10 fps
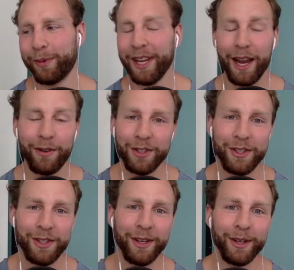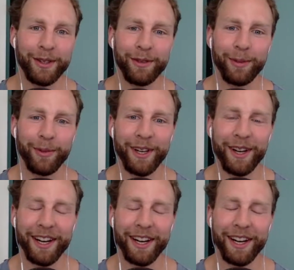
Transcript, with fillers: average dude, if I'm being honest.